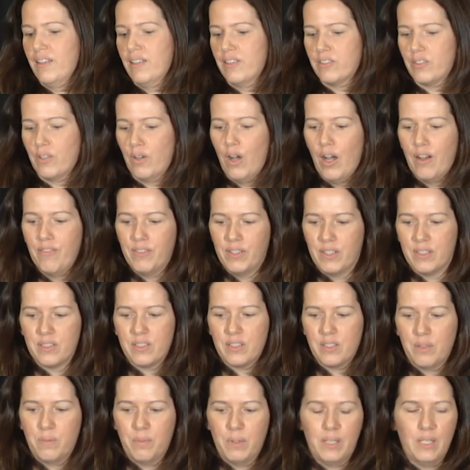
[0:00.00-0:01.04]
So
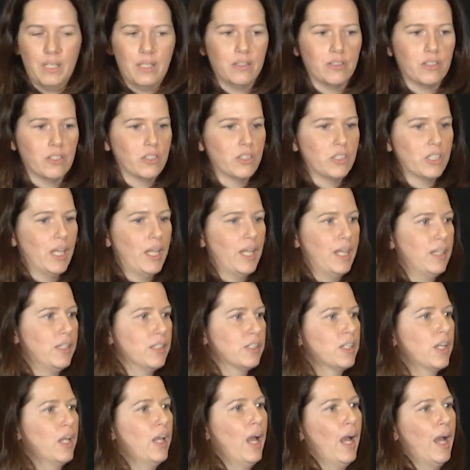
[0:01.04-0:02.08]
obviously we need to
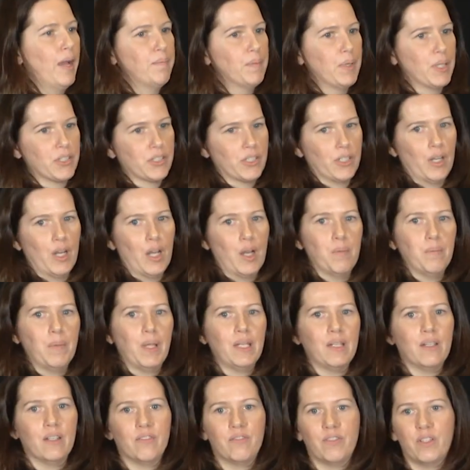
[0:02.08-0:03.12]
change. I'm not sure how
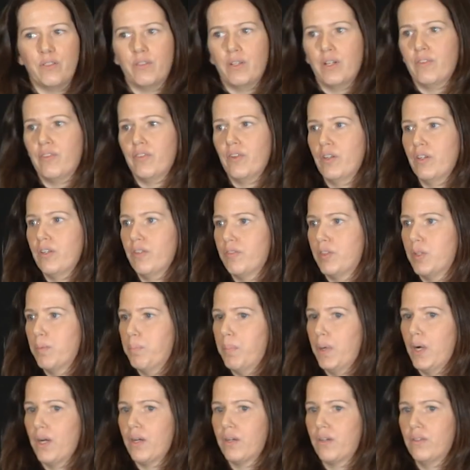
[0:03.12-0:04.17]
many of you have heard of the
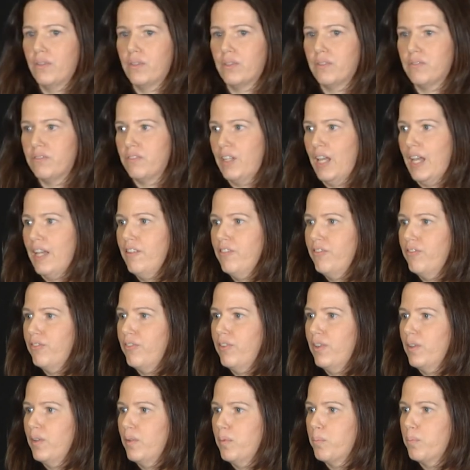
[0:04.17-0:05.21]
Barcode of
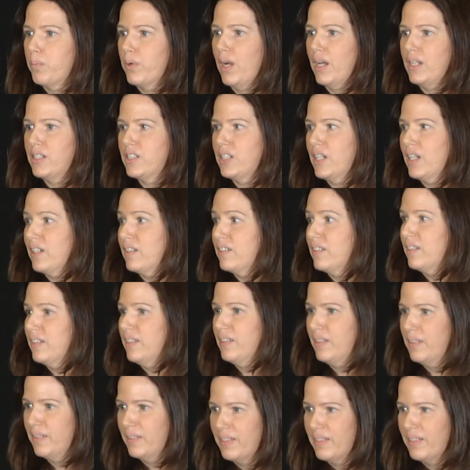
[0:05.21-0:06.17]
Life project.